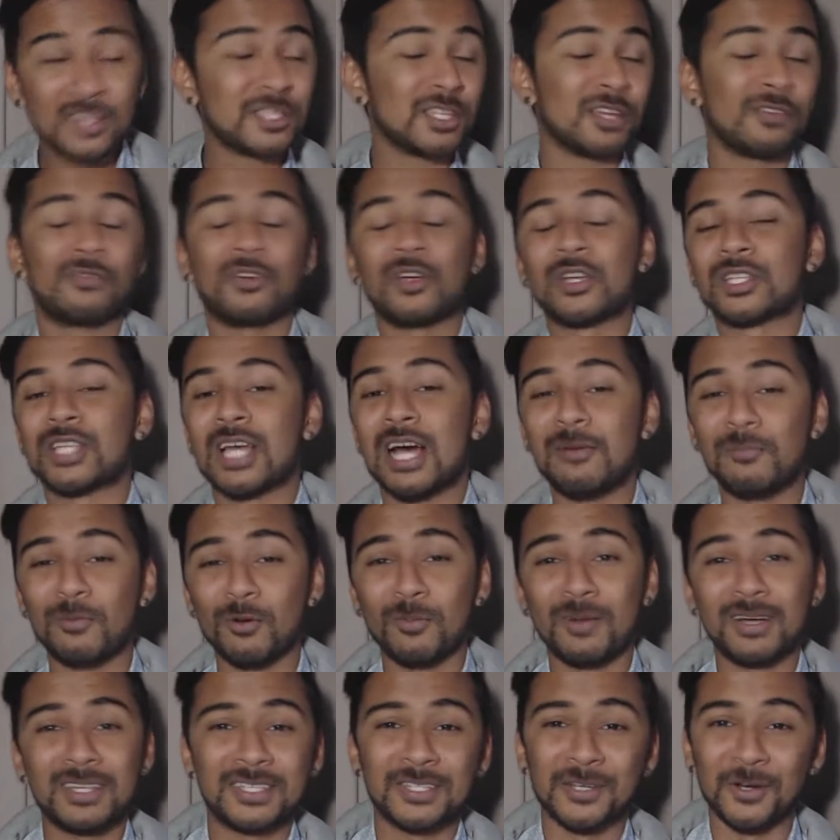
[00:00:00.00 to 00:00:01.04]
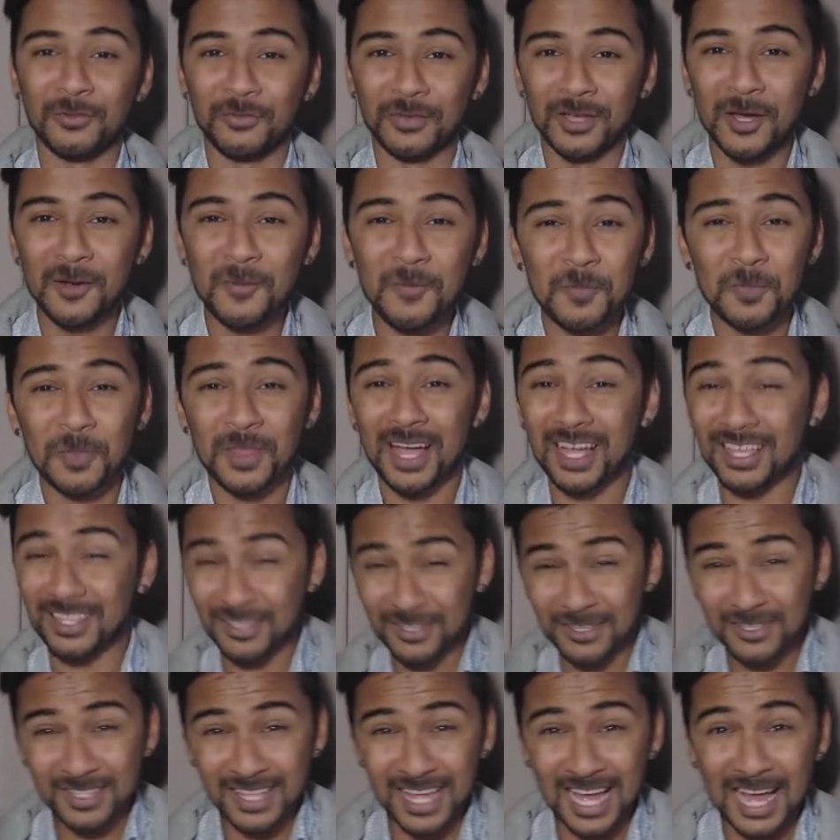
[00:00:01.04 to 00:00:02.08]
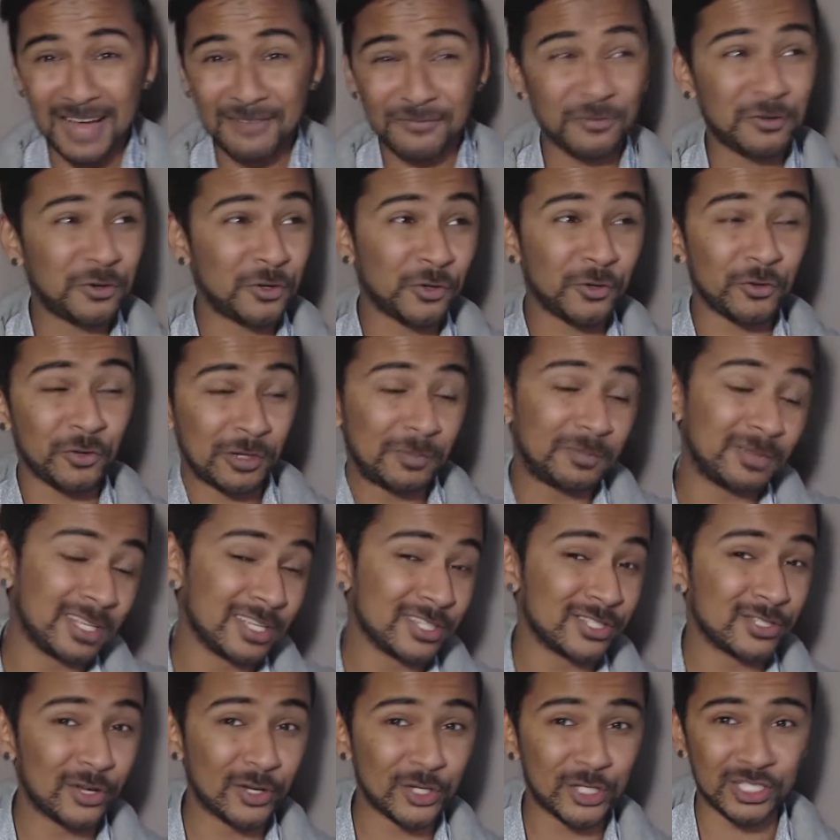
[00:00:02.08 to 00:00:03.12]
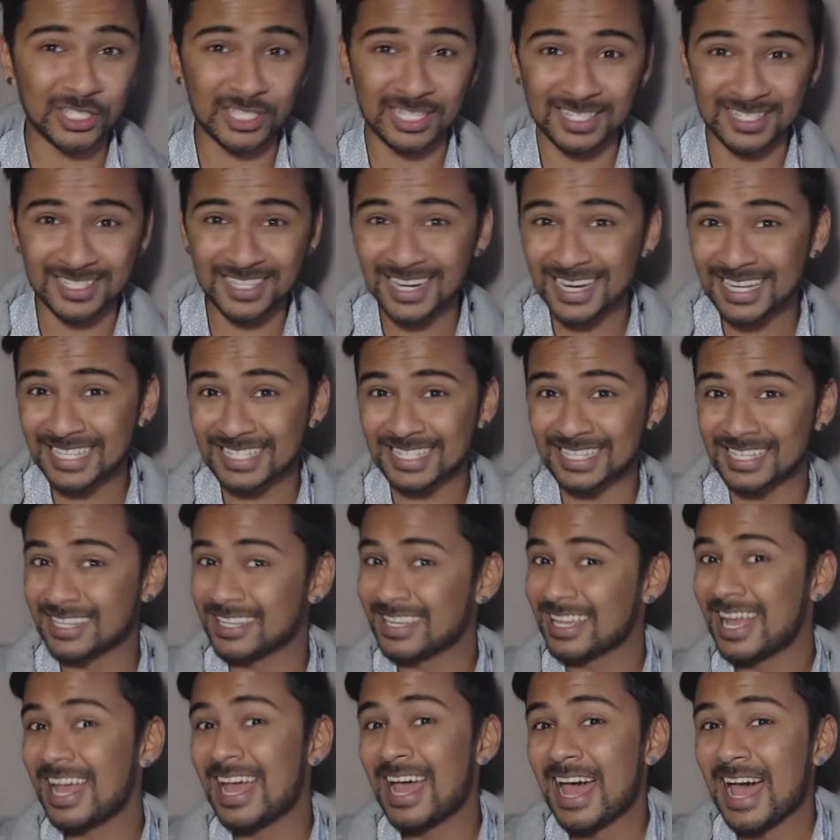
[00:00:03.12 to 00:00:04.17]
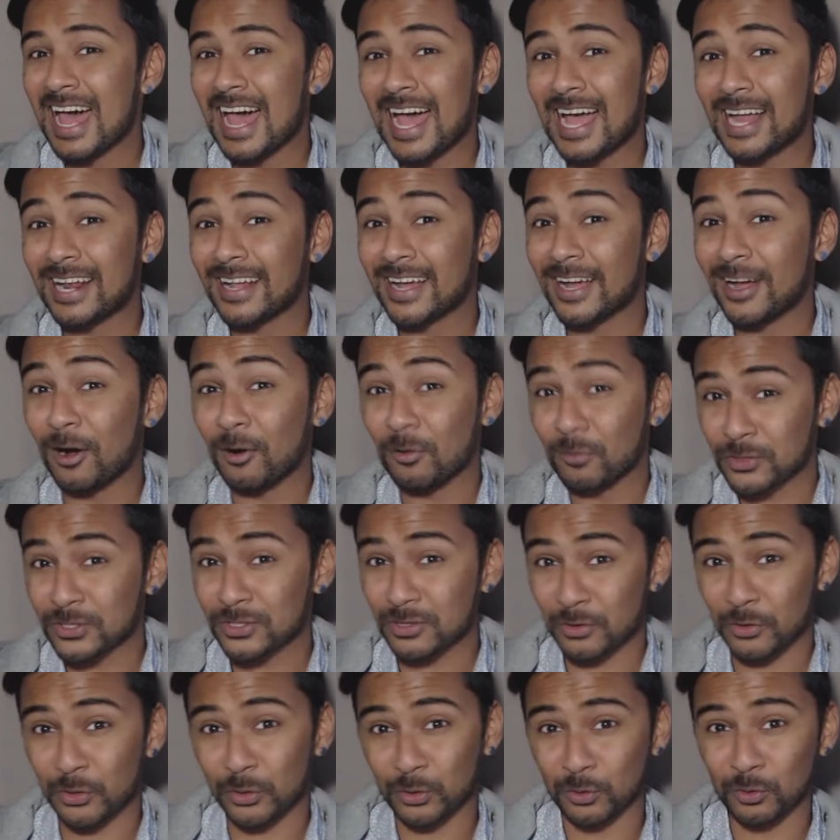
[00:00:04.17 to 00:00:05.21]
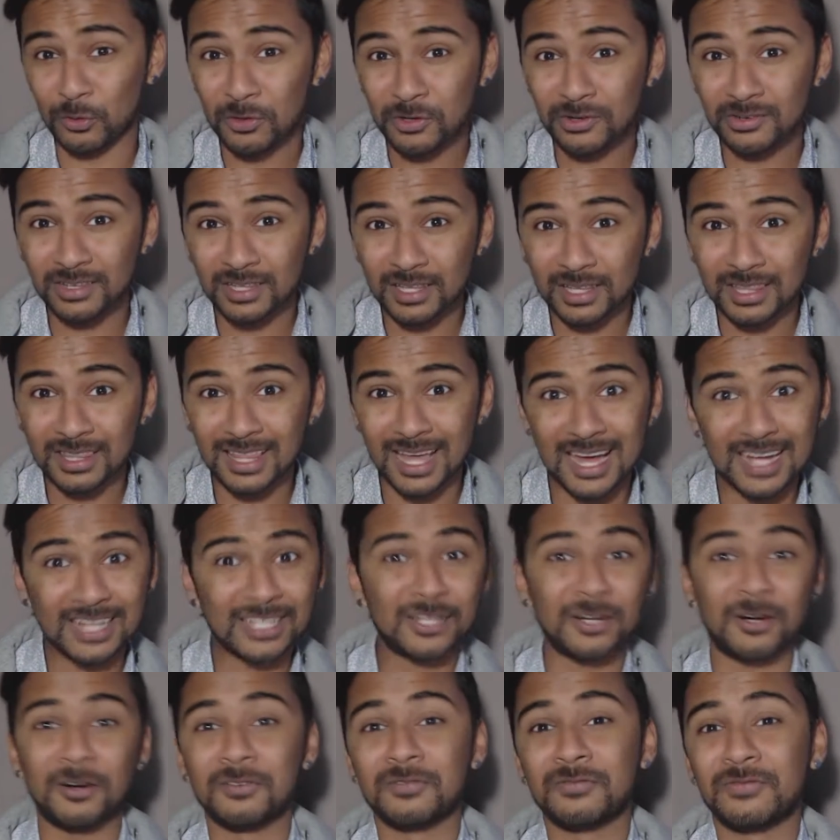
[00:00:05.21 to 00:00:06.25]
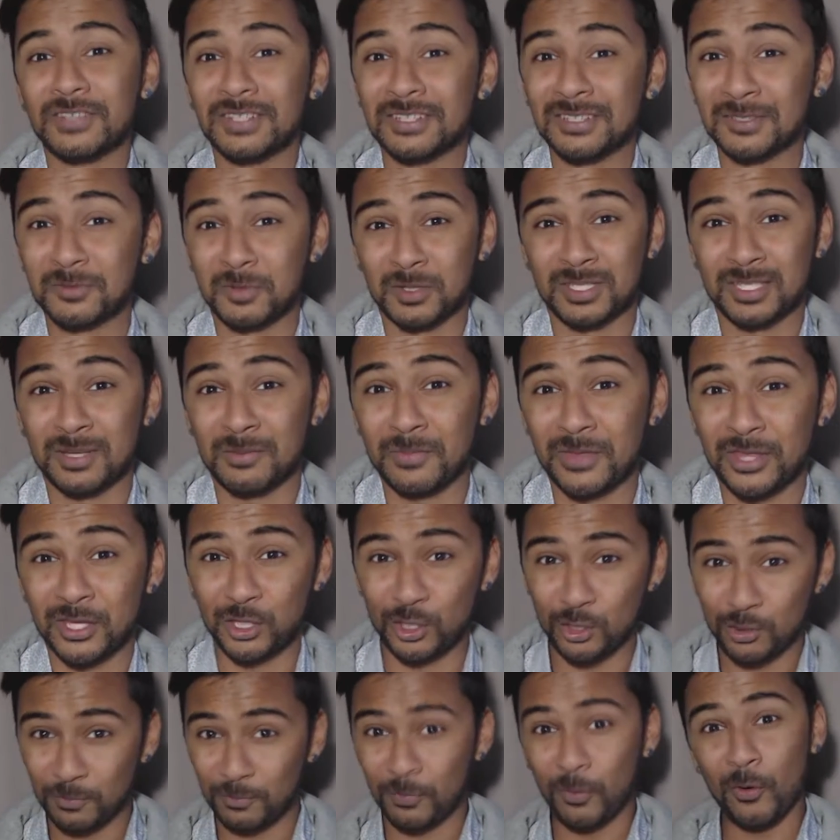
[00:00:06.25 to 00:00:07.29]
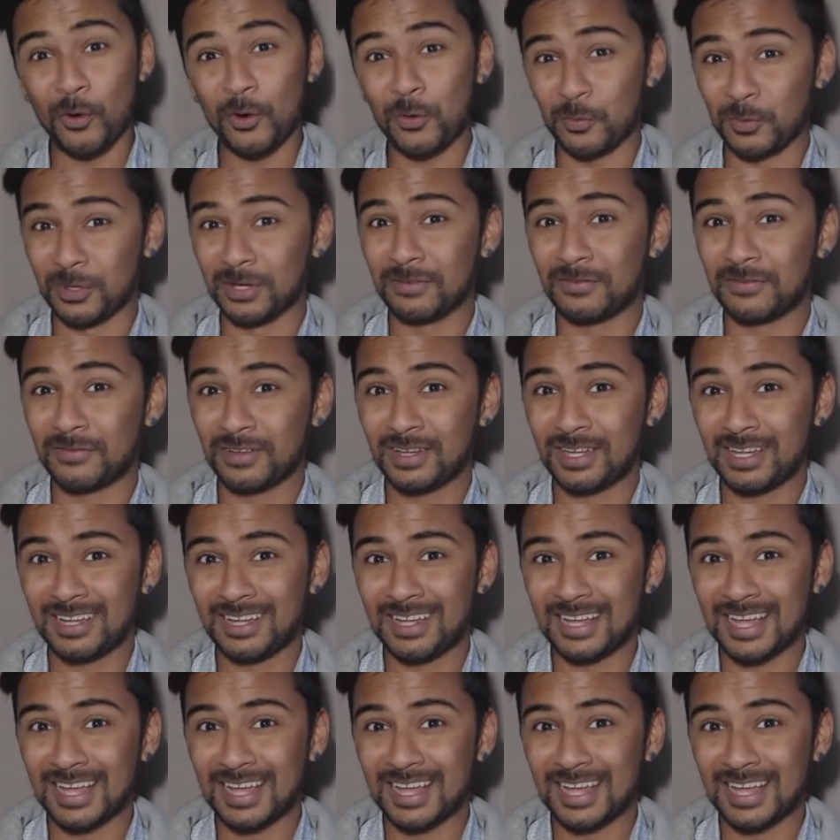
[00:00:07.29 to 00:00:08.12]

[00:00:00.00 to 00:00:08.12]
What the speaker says: So for example, myself, I used to have crippling social anxiety, and I also thought that confidence was something you're born with.